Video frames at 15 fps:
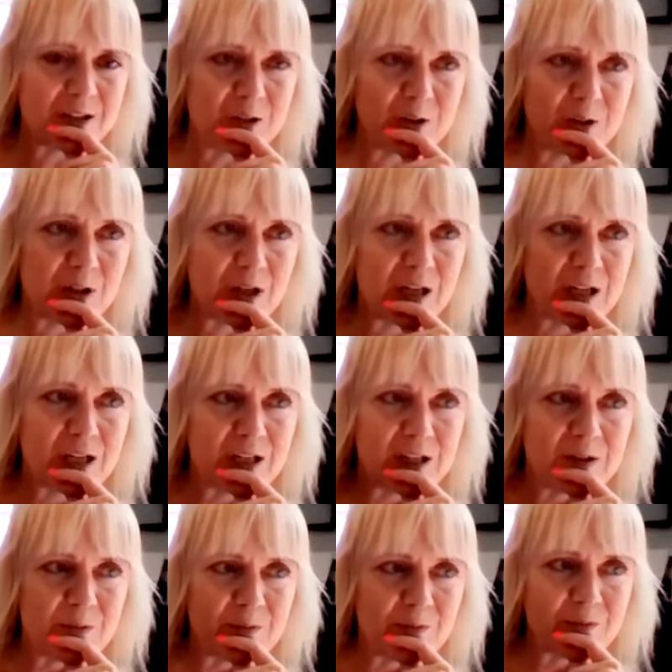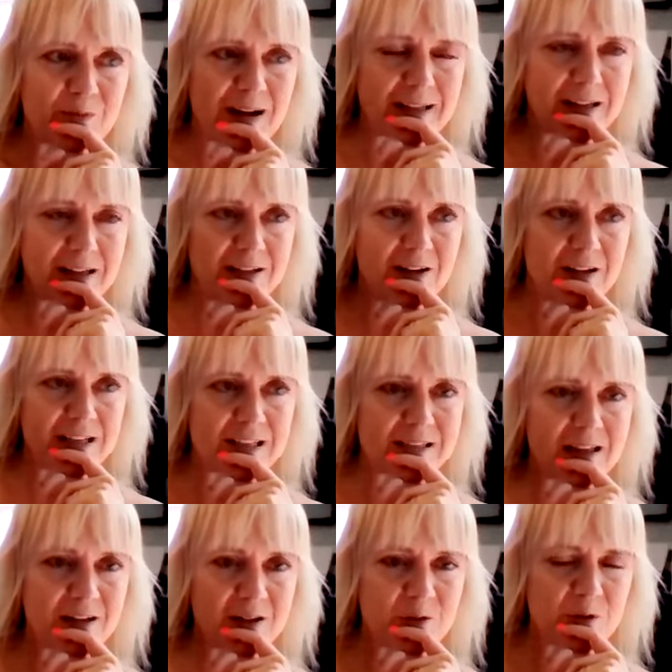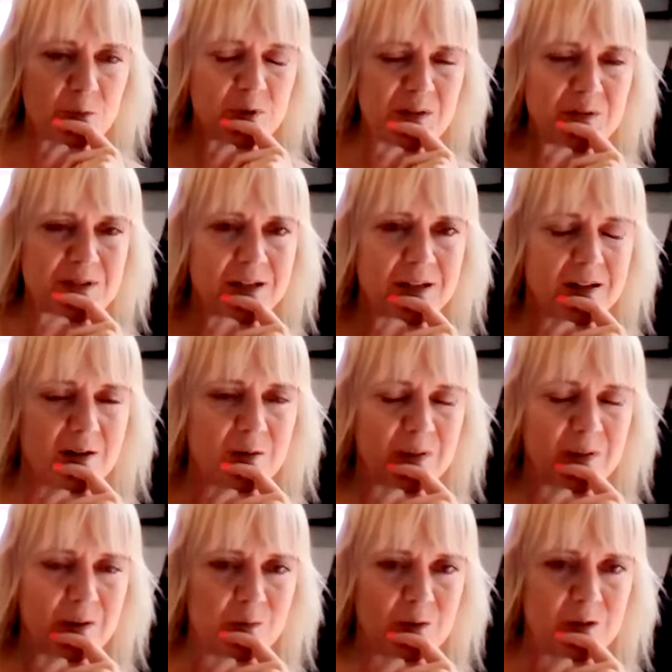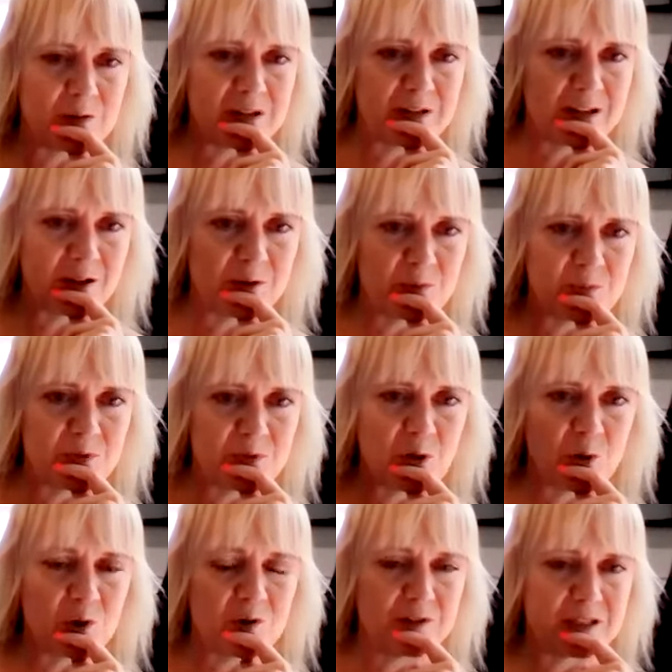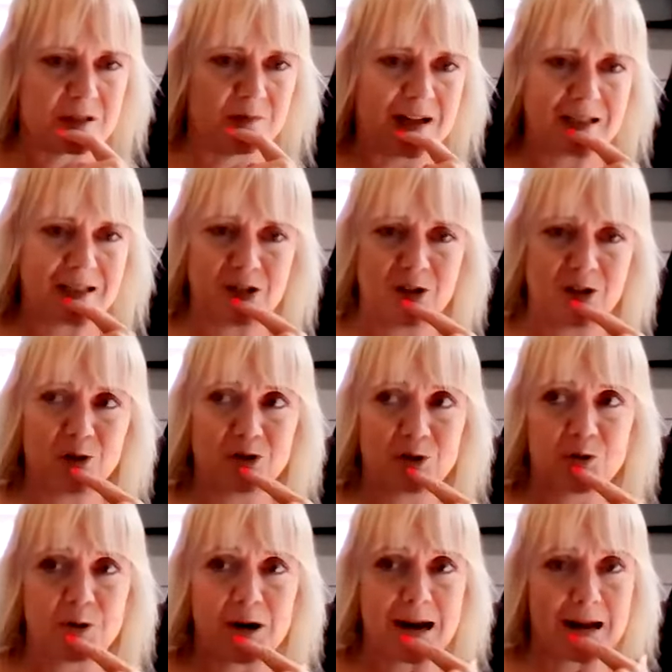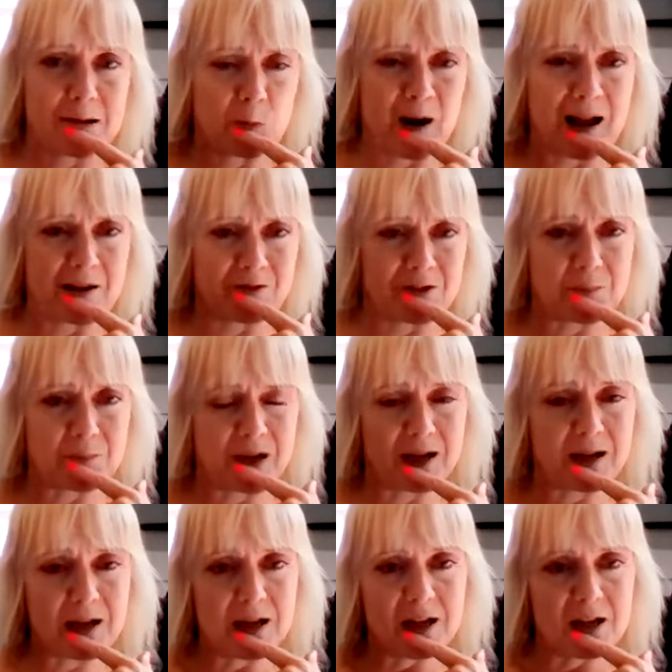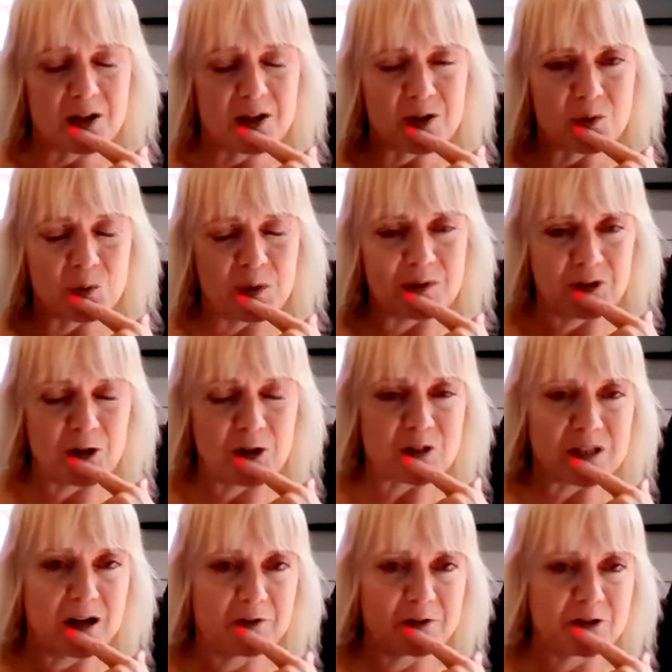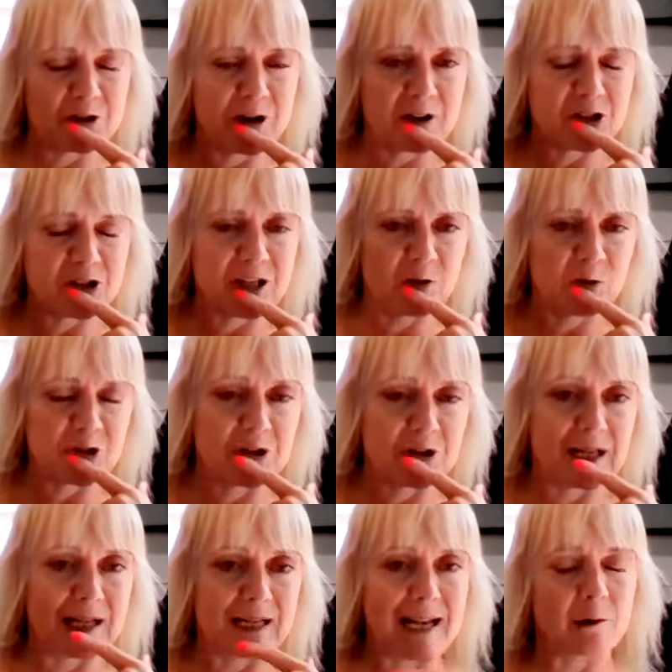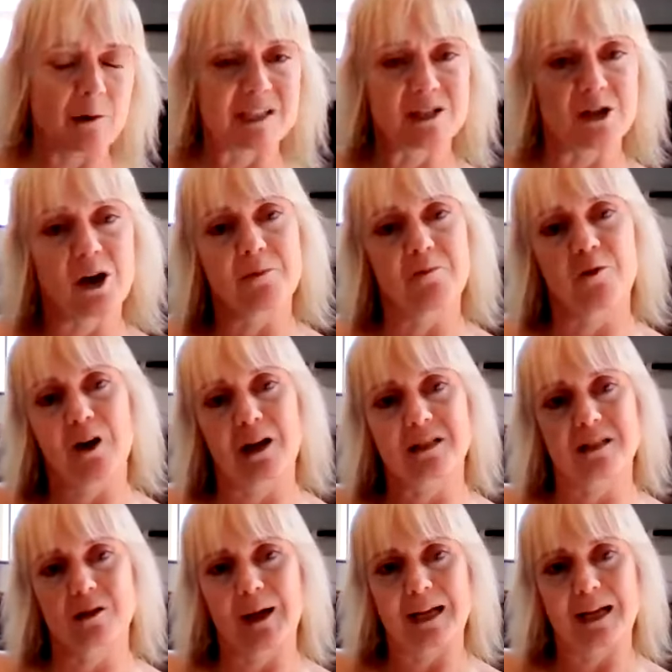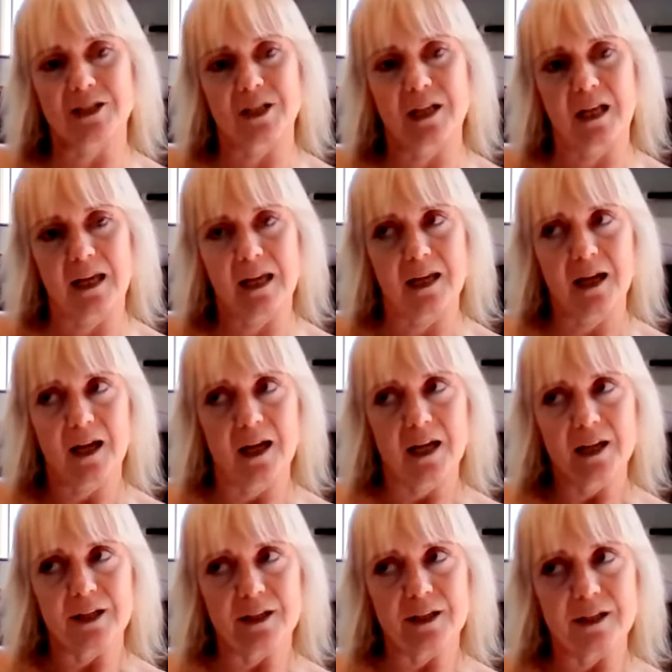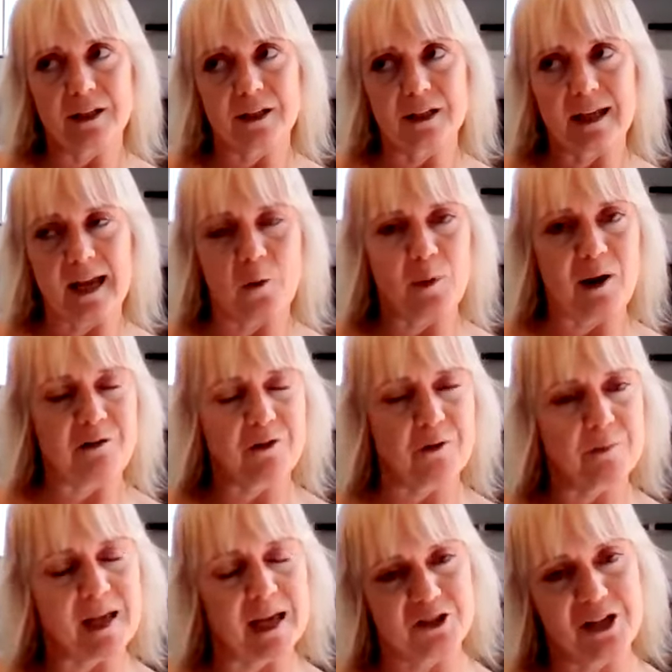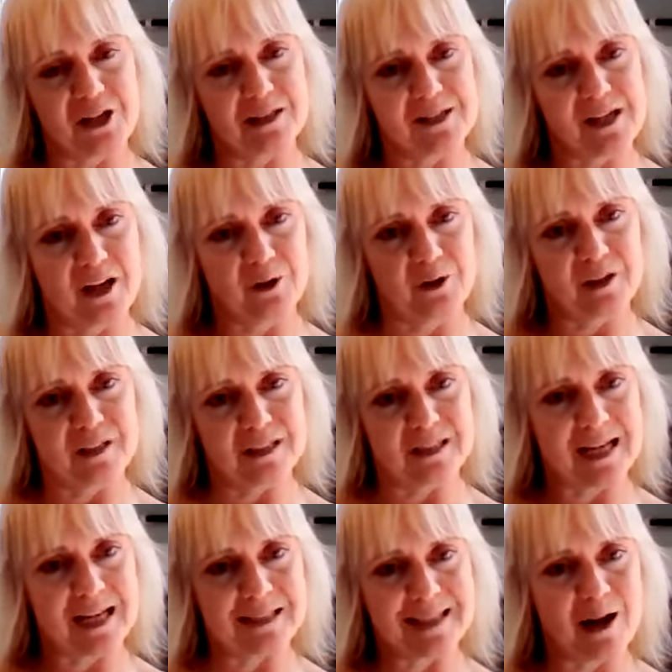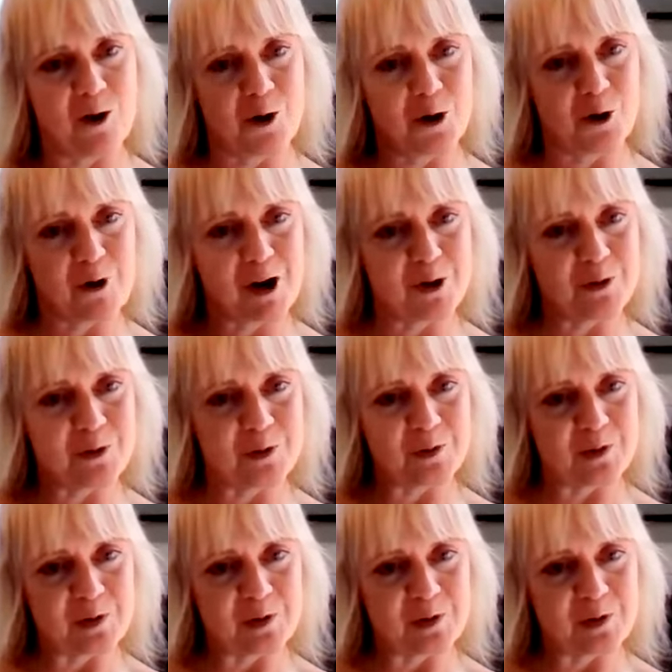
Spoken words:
to recognise that we've done our bit. You know, not all of us have had children or whatever, but we've looked after our children, and now it's time for us to actually get away from their shadow and stand out on our own.